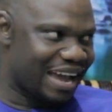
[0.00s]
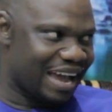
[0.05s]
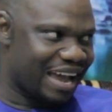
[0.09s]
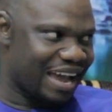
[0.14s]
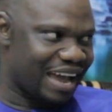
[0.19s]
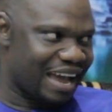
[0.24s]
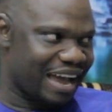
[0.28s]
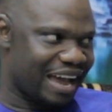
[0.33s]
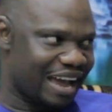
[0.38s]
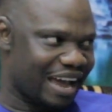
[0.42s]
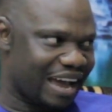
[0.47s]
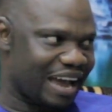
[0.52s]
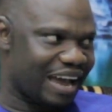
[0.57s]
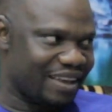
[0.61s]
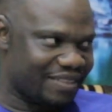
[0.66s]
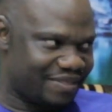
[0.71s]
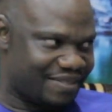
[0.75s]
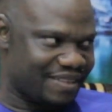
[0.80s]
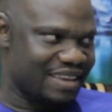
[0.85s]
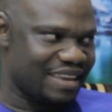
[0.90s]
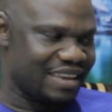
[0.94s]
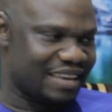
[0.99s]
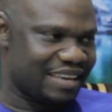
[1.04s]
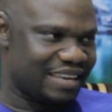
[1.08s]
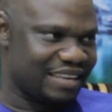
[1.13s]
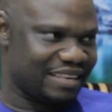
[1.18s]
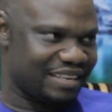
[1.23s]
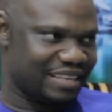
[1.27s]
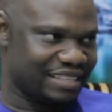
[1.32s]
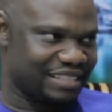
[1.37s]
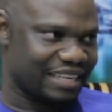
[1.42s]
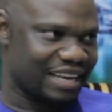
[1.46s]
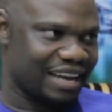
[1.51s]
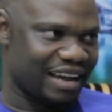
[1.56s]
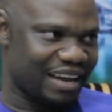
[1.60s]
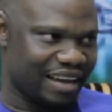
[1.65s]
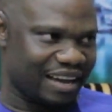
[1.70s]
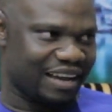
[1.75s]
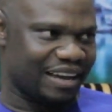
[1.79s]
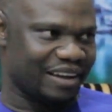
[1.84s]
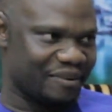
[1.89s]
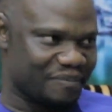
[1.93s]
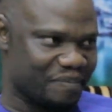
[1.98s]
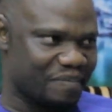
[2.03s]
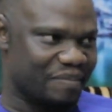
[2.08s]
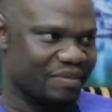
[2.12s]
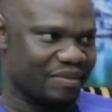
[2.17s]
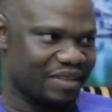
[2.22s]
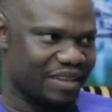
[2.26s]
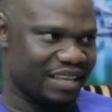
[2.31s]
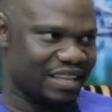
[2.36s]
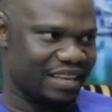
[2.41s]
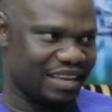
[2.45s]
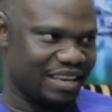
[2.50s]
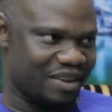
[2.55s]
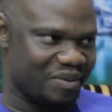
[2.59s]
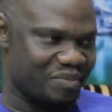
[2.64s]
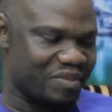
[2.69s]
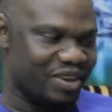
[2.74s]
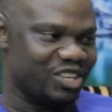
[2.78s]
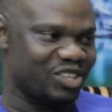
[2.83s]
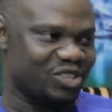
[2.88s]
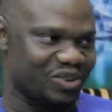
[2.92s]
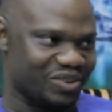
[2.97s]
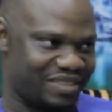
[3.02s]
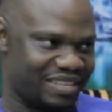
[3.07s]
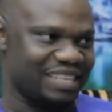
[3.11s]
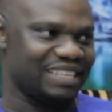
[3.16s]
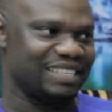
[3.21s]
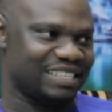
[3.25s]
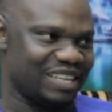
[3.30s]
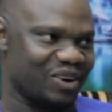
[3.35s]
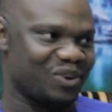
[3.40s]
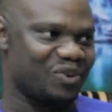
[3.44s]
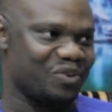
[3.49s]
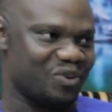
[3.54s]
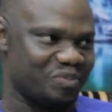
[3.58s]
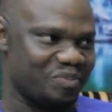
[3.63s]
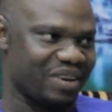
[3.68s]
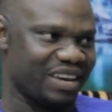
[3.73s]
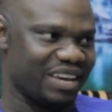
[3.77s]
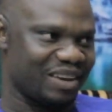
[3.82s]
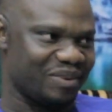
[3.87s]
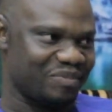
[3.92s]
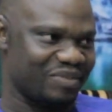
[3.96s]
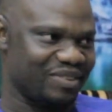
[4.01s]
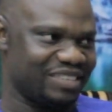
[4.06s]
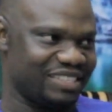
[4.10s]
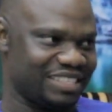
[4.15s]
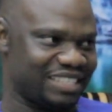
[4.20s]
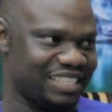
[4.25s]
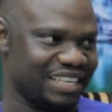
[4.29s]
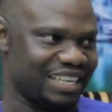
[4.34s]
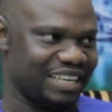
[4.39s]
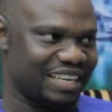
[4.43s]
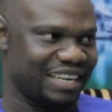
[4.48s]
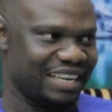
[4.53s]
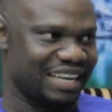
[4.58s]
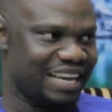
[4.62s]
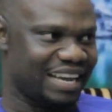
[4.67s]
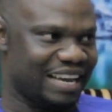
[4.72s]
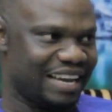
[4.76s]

I think these are the major things that could make a musician